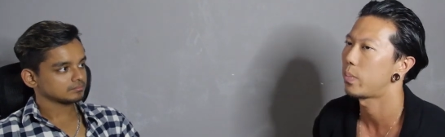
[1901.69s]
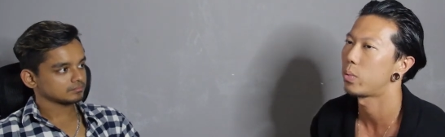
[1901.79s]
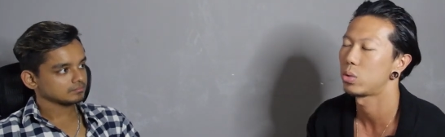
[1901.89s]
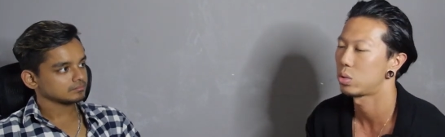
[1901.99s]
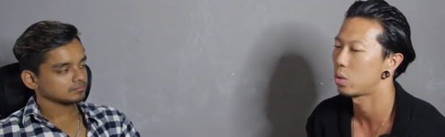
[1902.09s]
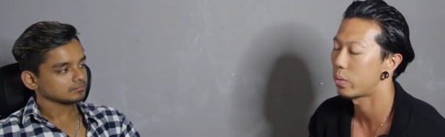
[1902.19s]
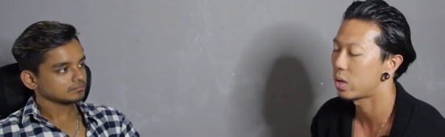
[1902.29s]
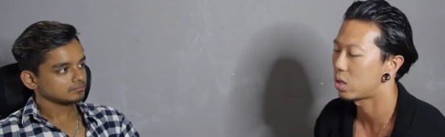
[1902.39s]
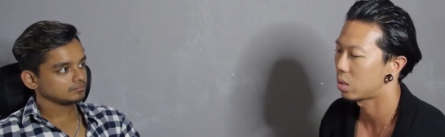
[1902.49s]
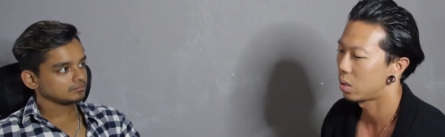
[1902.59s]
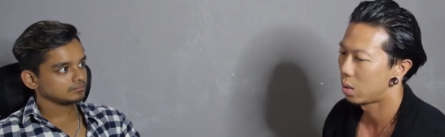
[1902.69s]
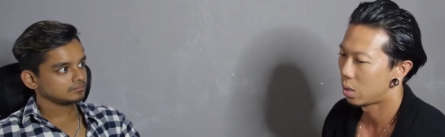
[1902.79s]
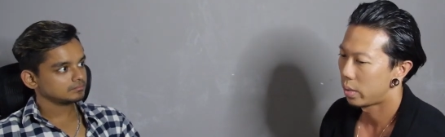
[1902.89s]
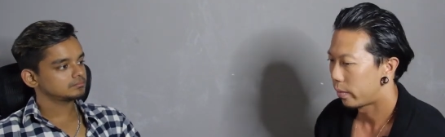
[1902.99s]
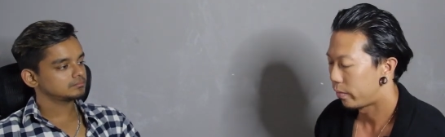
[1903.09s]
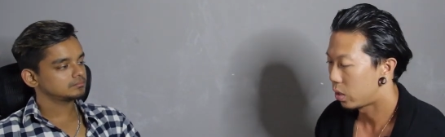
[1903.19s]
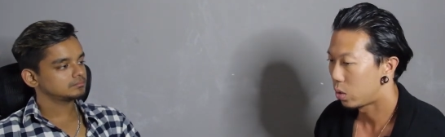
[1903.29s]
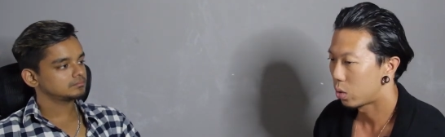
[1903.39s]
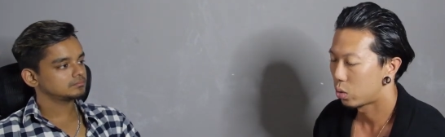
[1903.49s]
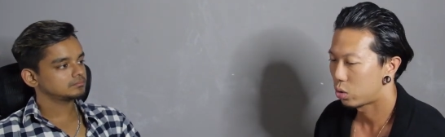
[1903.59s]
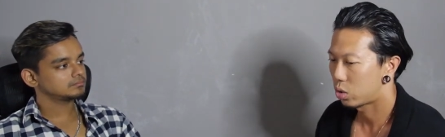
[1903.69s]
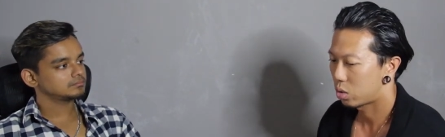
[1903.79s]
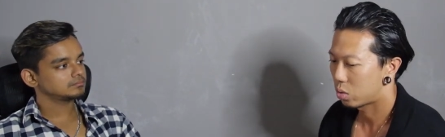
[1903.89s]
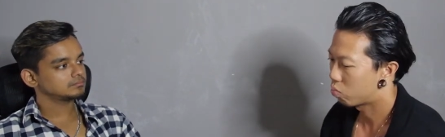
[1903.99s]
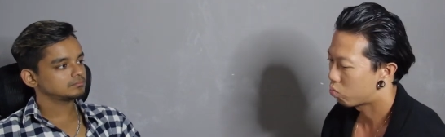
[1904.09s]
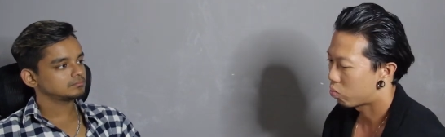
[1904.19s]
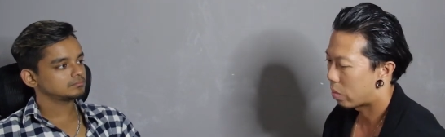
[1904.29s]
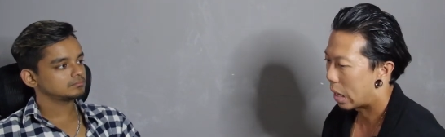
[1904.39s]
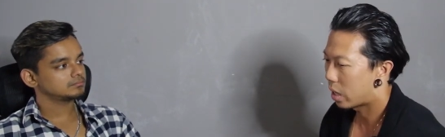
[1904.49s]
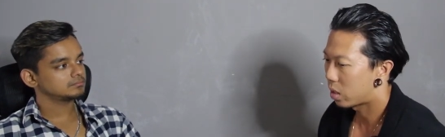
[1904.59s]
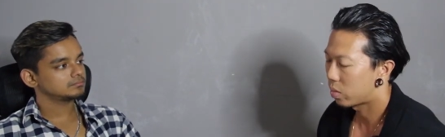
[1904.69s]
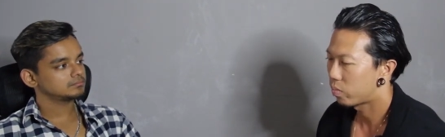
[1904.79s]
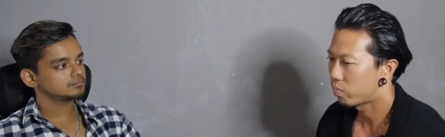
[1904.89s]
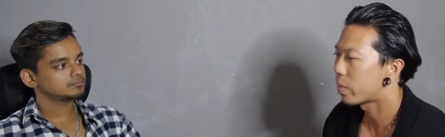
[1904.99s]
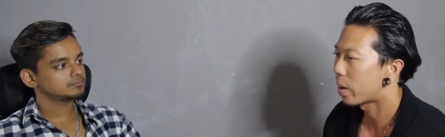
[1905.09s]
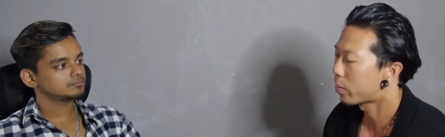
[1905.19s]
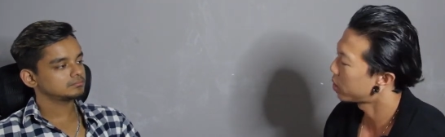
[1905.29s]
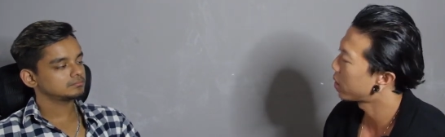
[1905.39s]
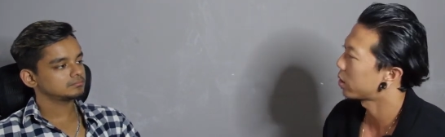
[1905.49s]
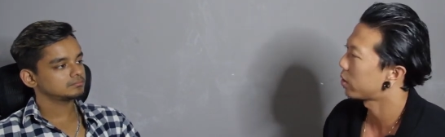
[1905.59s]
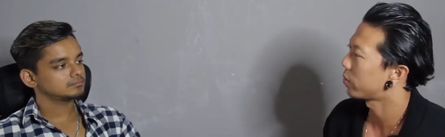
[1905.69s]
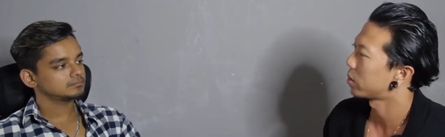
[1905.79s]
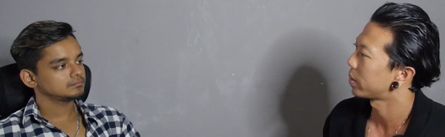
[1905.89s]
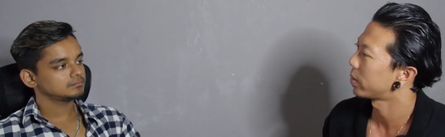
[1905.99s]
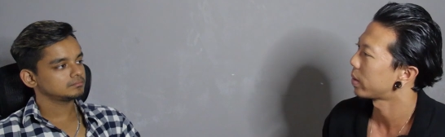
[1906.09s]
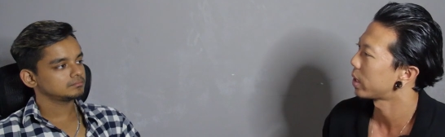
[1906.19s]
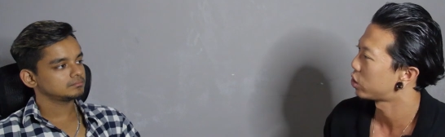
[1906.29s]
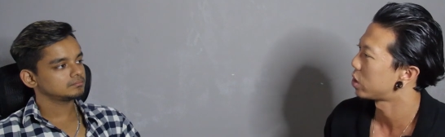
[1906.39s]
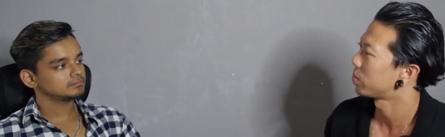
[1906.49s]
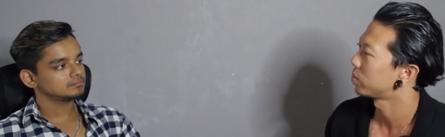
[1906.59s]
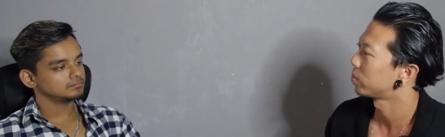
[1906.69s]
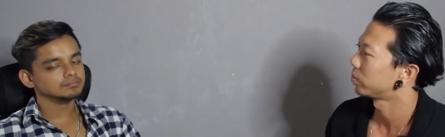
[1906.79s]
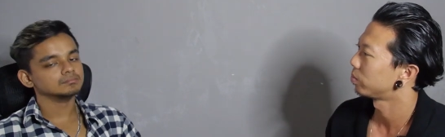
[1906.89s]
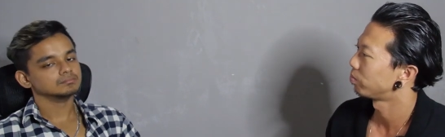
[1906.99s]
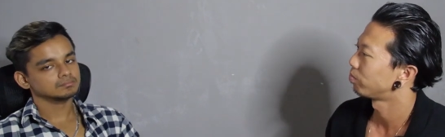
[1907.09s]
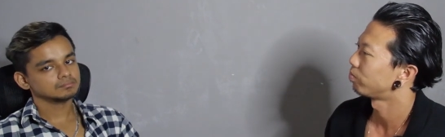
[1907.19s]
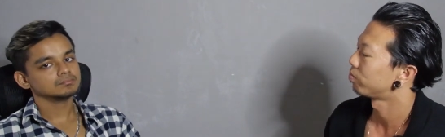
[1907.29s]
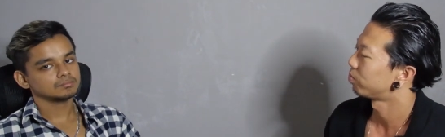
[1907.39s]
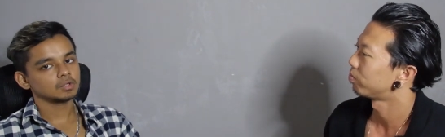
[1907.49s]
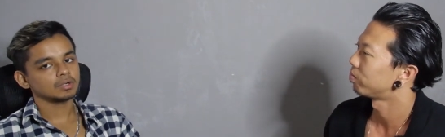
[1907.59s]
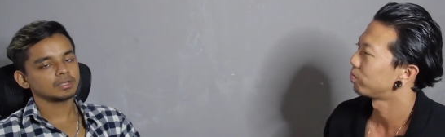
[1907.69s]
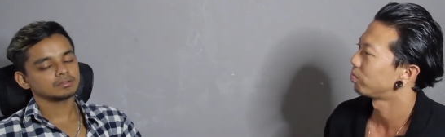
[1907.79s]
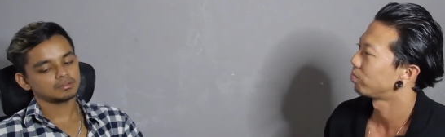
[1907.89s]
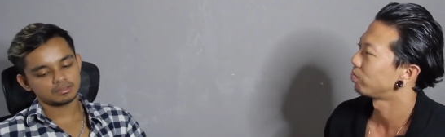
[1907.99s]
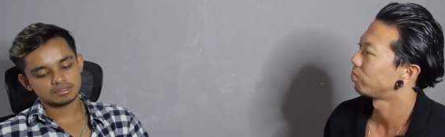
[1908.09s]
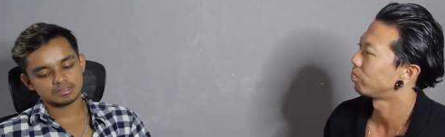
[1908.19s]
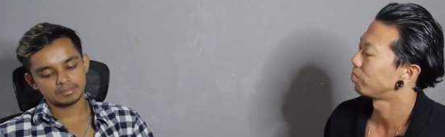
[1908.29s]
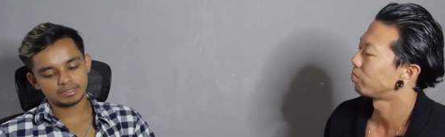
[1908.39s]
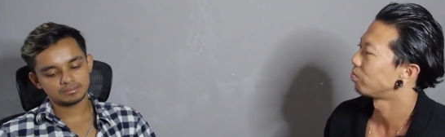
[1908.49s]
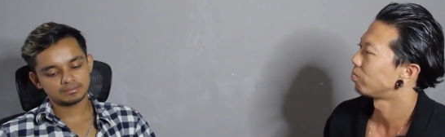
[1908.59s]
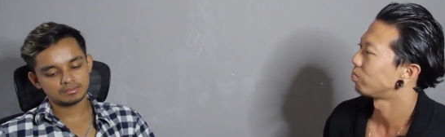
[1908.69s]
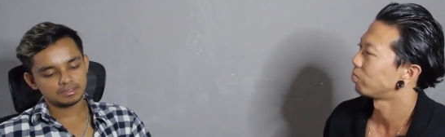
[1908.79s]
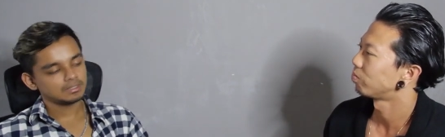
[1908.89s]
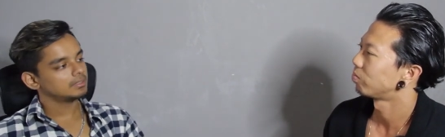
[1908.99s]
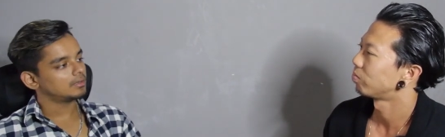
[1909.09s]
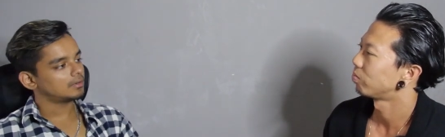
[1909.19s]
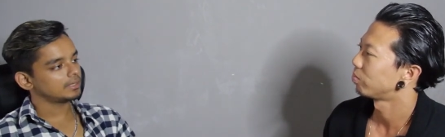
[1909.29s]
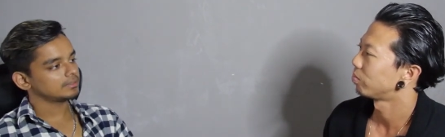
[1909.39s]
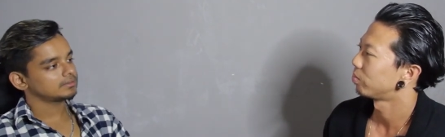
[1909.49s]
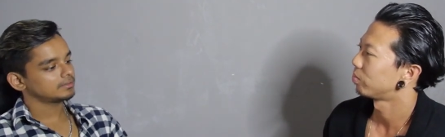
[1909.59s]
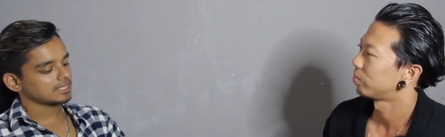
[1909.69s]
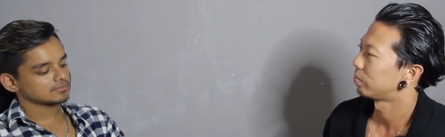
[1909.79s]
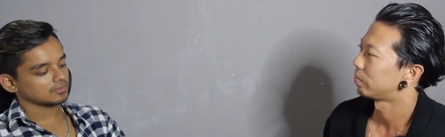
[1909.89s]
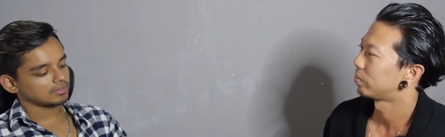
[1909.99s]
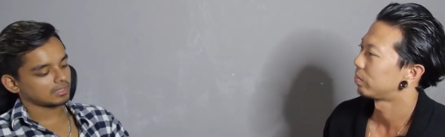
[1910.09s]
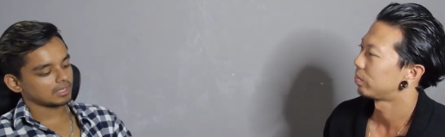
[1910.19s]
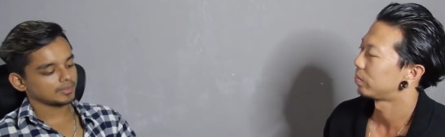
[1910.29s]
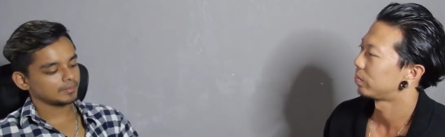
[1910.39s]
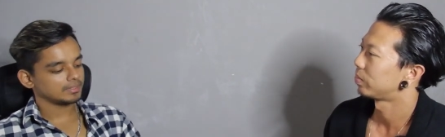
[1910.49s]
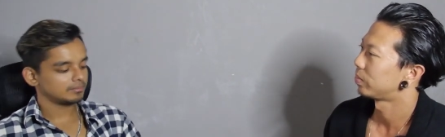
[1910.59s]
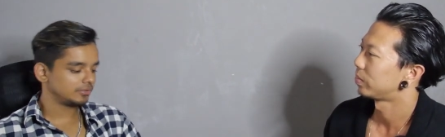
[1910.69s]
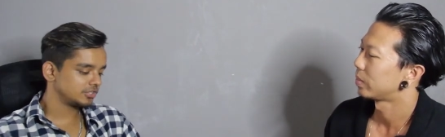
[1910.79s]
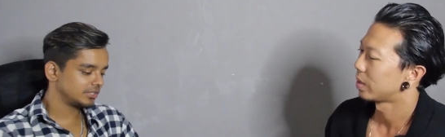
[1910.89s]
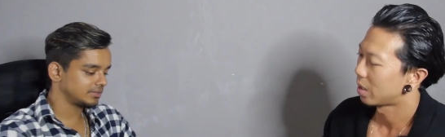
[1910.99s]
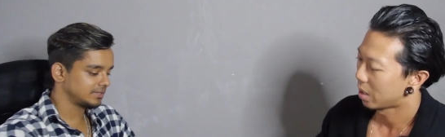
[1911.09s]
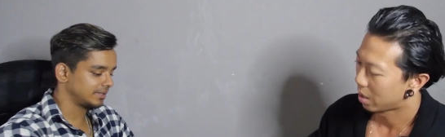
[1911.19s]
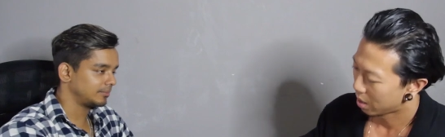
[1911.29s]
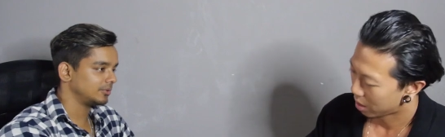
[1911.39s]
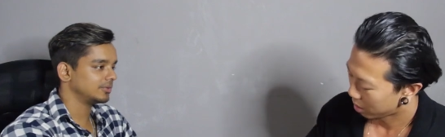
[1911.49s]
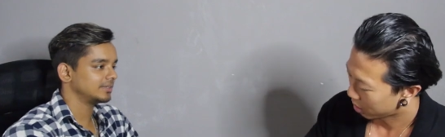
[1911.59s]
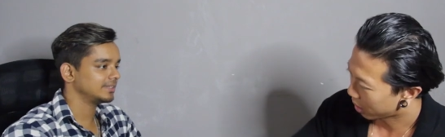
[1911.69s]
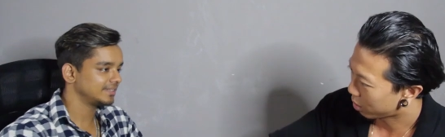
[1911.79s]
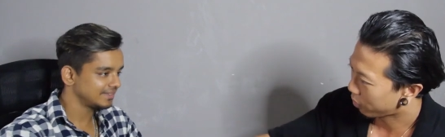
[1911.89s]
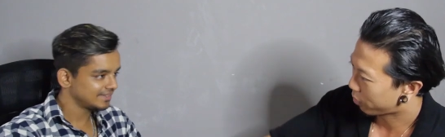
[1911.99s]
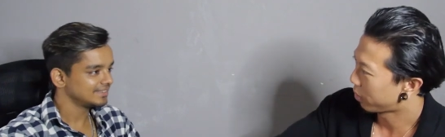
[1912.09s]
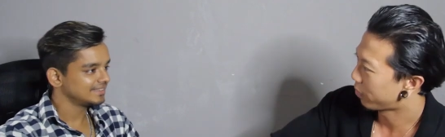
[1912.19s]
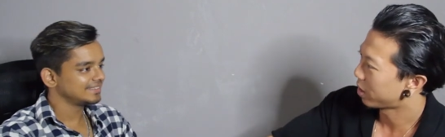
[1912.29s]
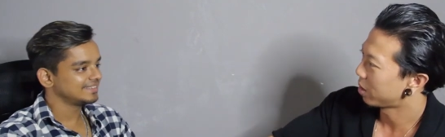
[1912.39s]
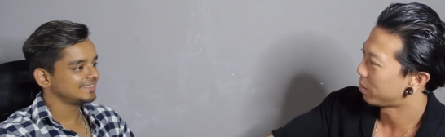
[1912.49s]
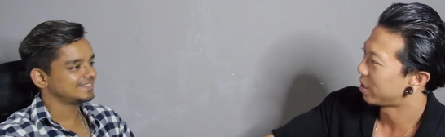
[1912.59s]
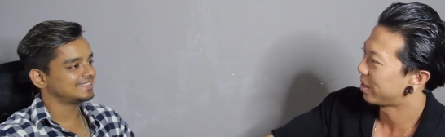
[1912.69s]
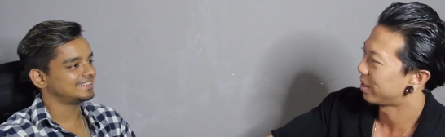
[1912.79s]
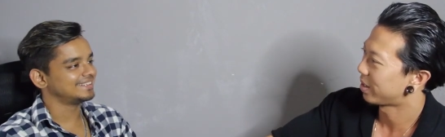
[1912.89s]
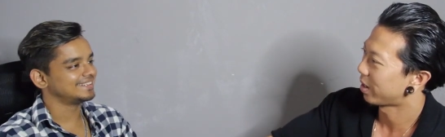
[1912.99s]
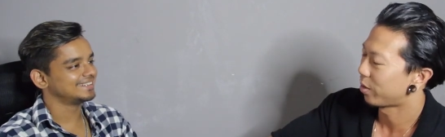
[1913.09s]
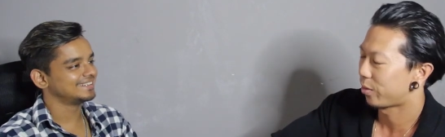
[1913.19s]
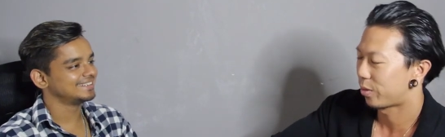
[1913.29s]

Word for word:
Speaker 1: I post stories, videos, and I'm pretty active on IG.
Speaker 2: Okay, awesome, man. Alright, thanks for coming, man. Appreciate your time, bro.
Speaker 1: Thank you for inviting me. Thank you